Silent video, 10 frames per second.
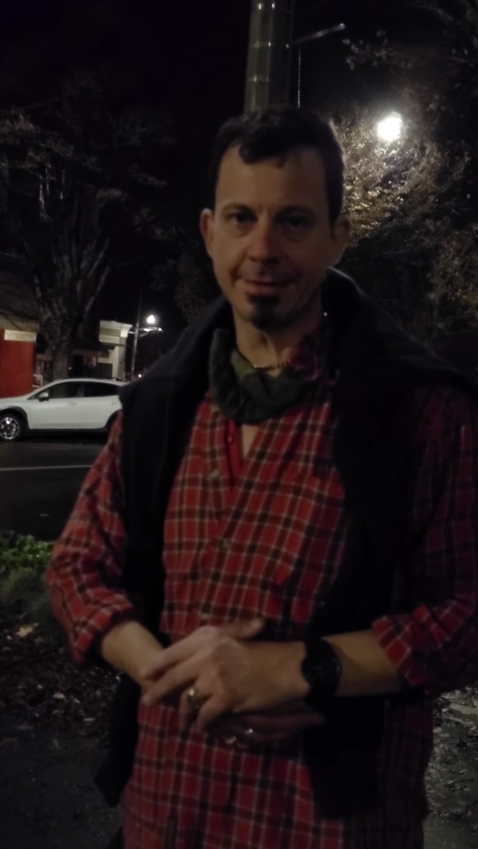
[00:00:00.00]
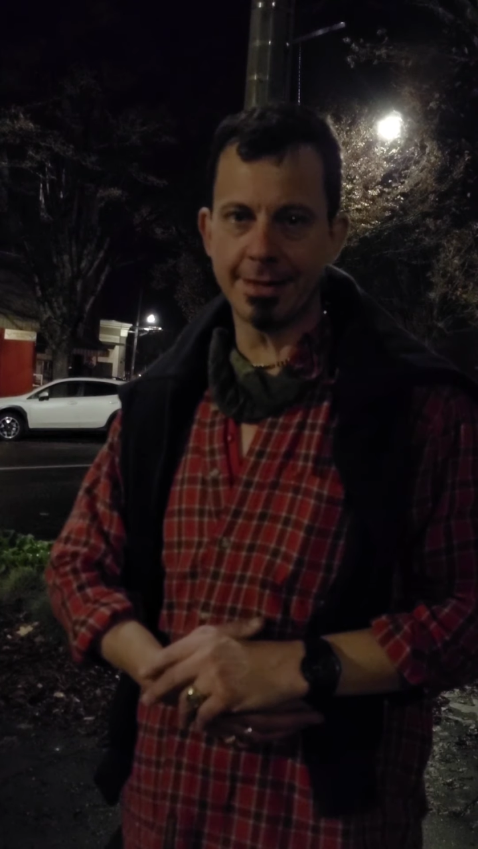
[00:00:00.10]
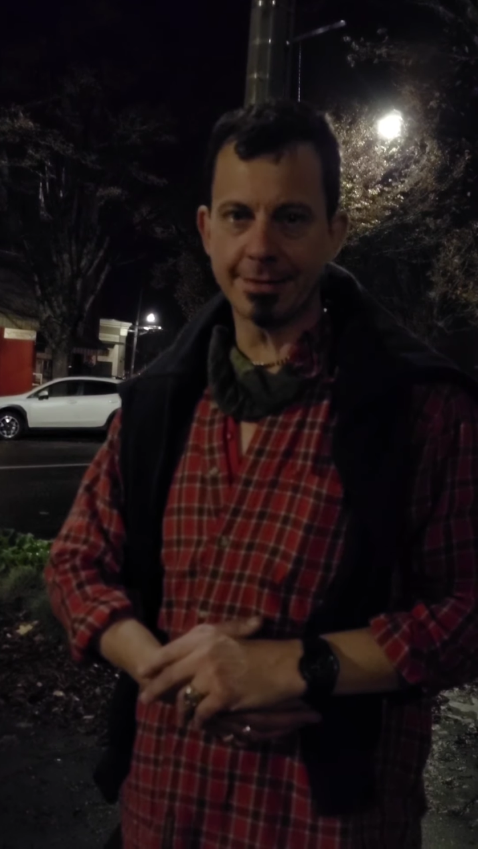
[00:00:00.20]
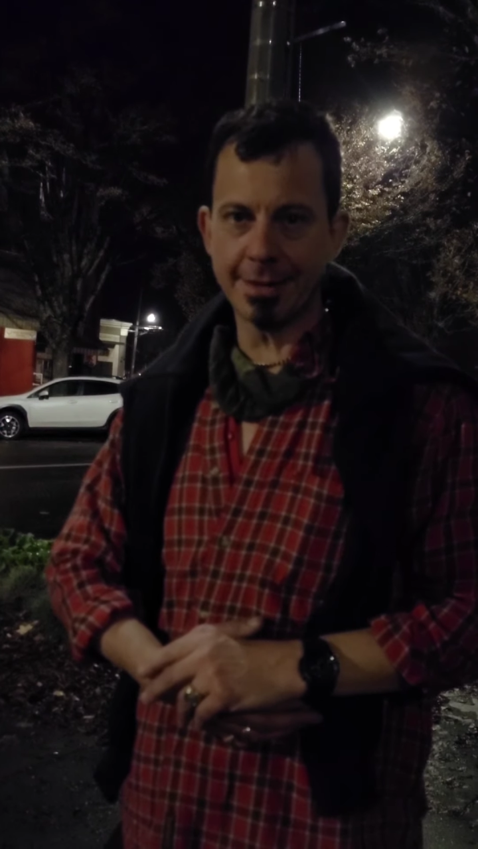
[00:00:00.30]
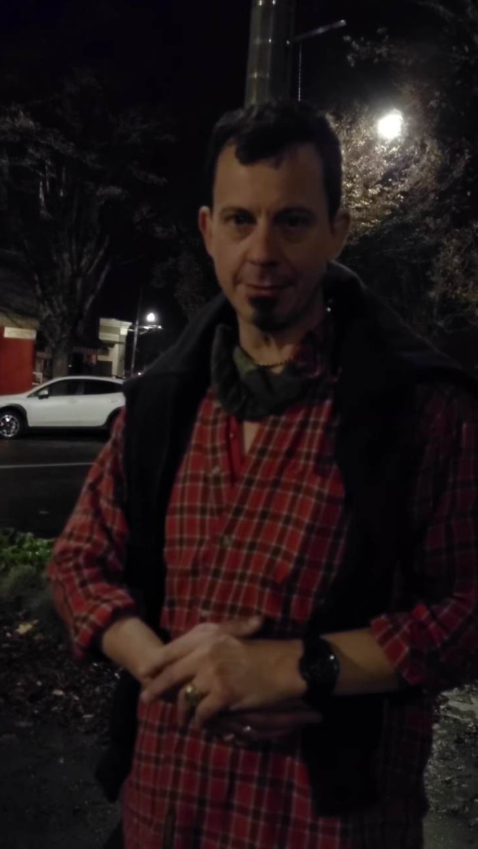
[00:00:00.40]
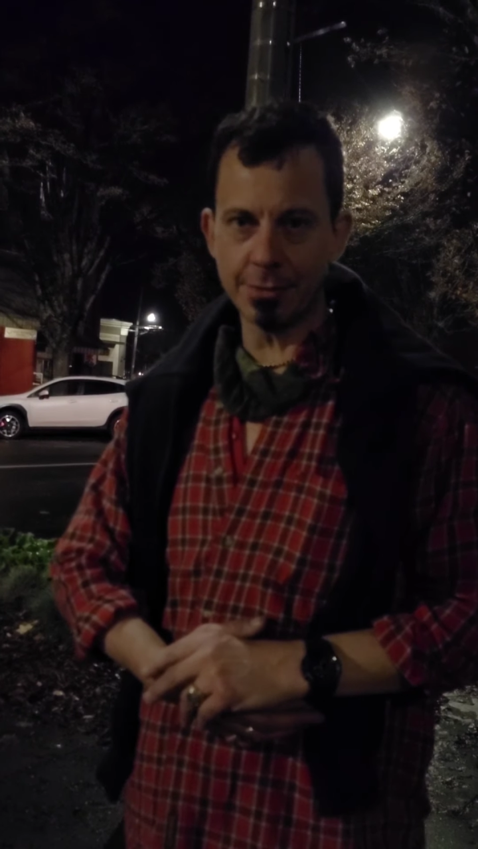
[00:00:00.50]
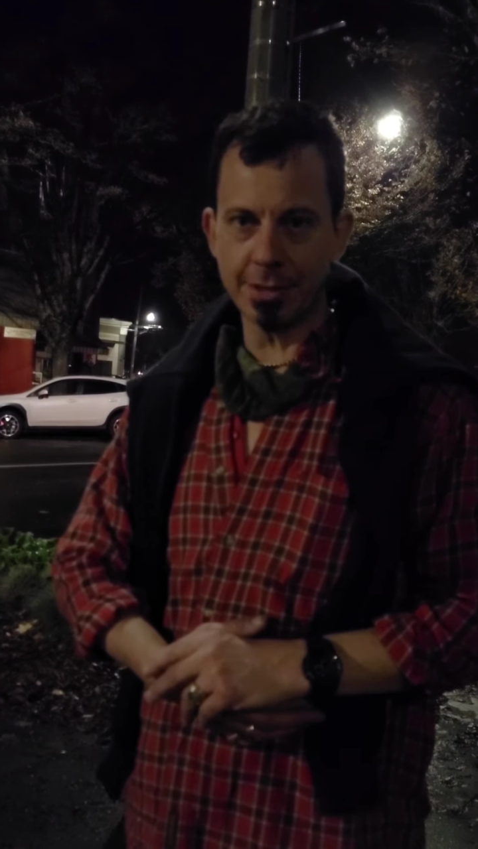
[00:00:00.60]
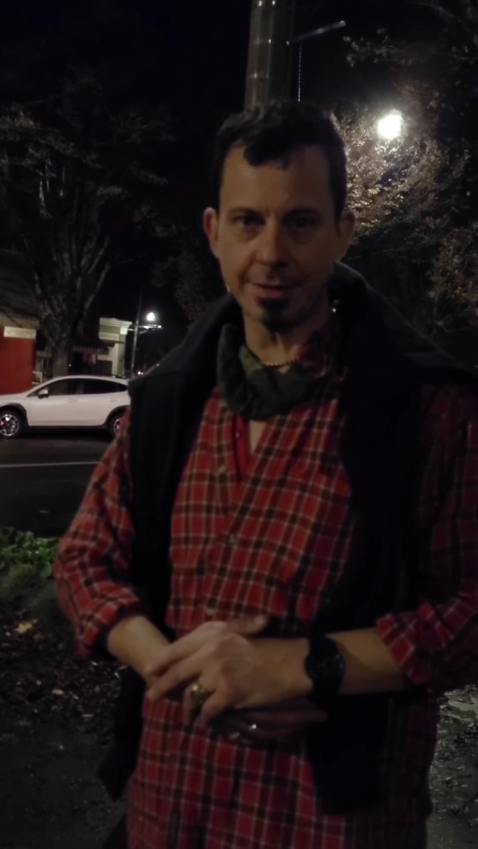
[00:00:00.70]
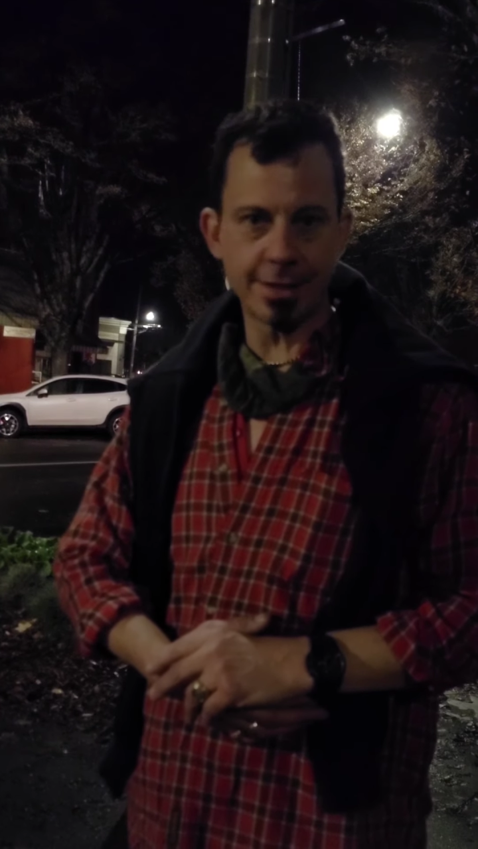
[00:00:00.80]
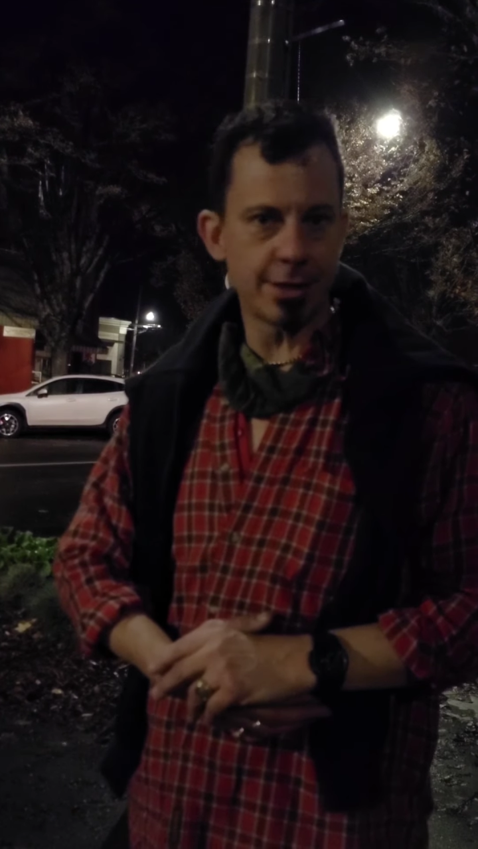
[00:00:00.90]
that they would
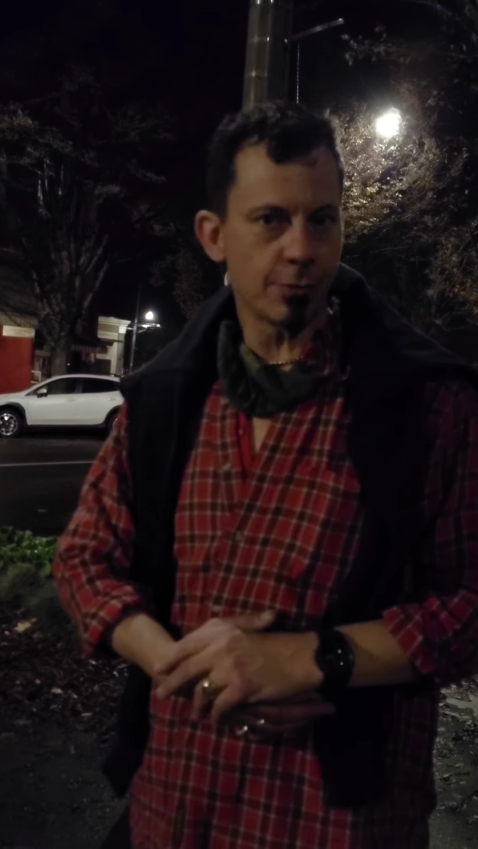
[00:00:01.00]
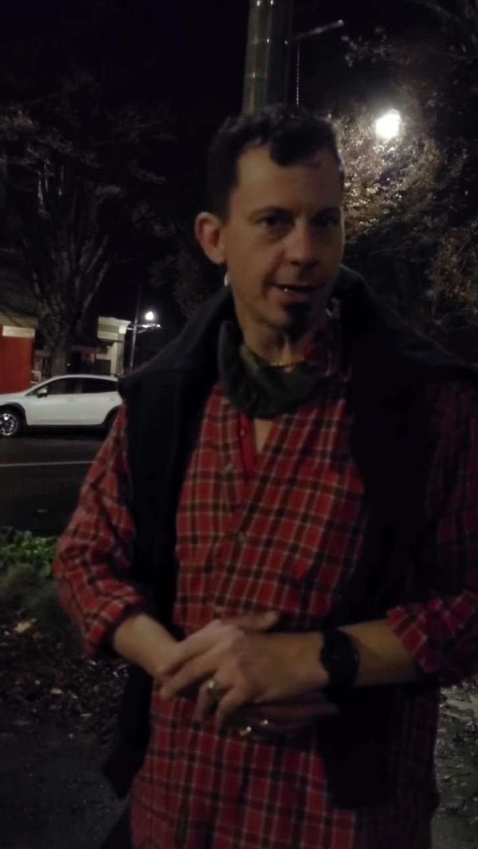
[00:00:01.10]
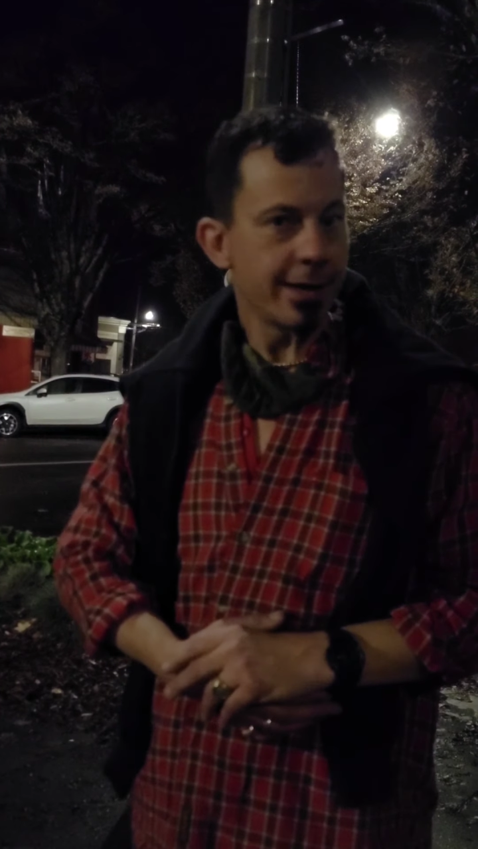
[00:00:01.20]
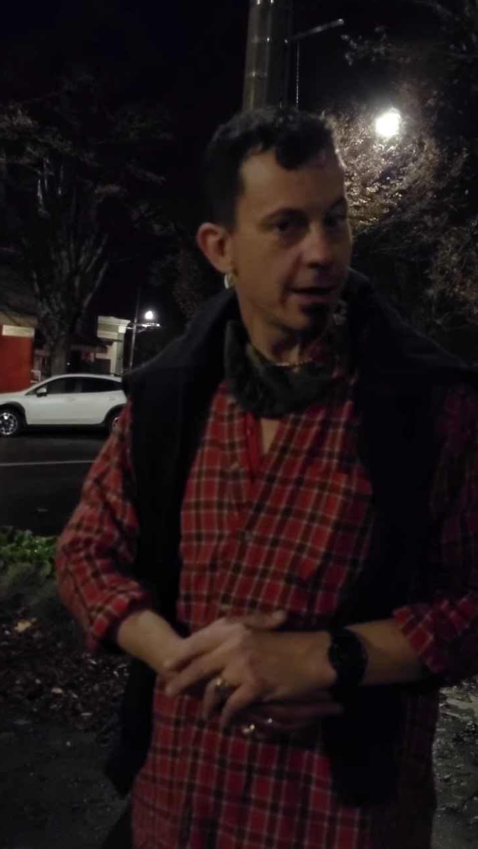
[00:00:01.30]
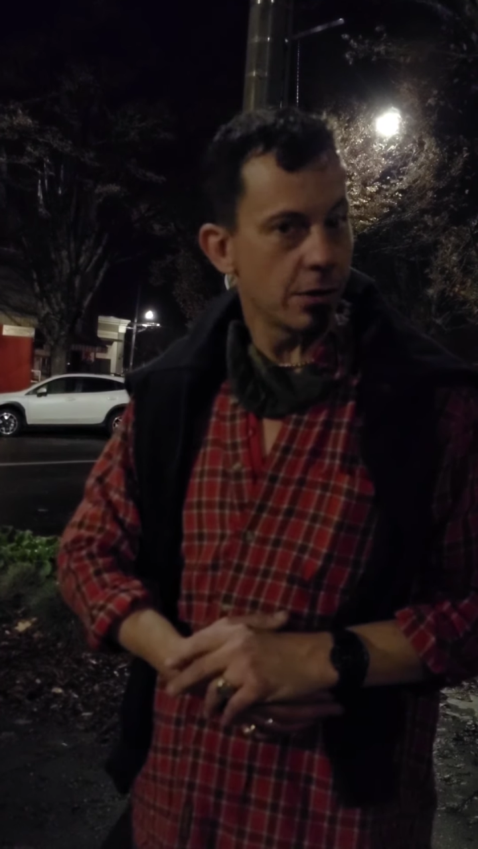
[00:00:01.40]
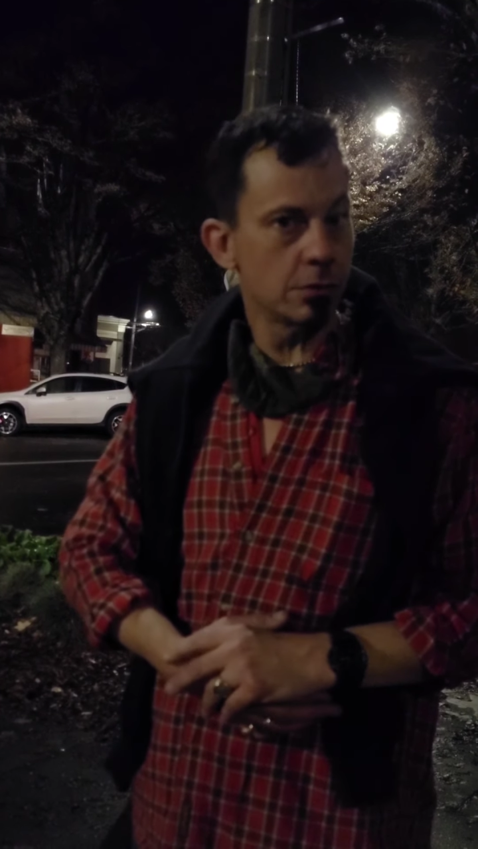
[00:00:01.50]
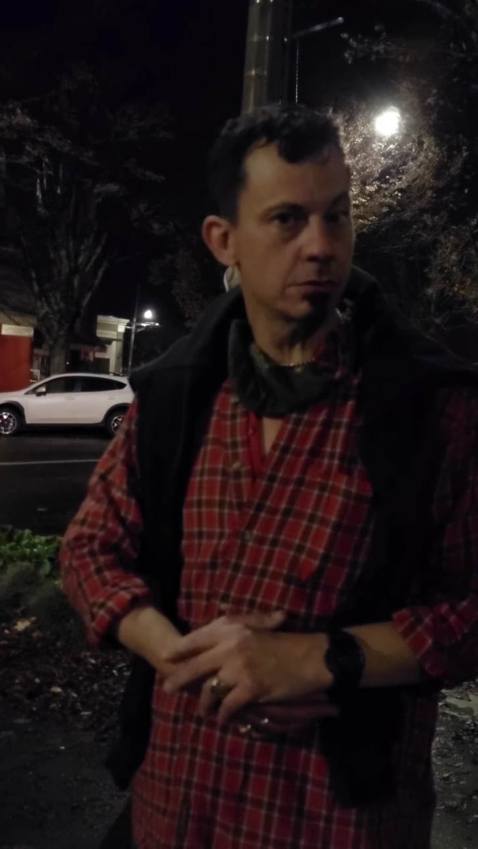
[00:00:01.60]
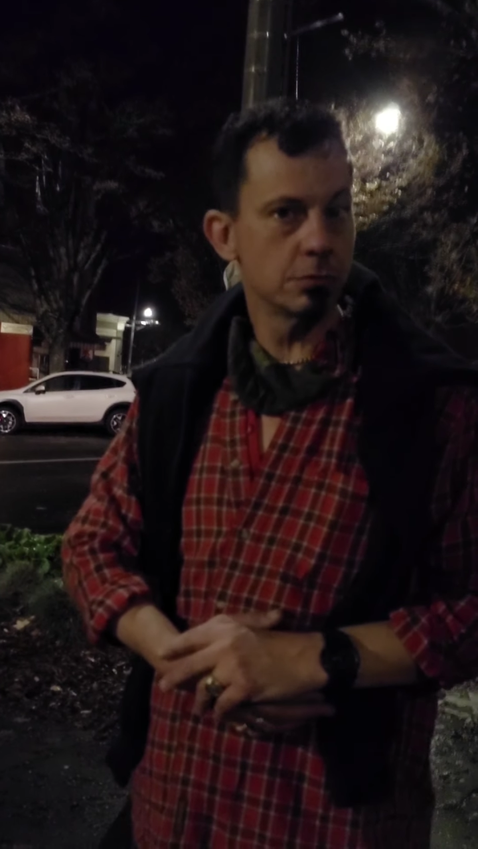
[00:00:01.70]
like to hear right now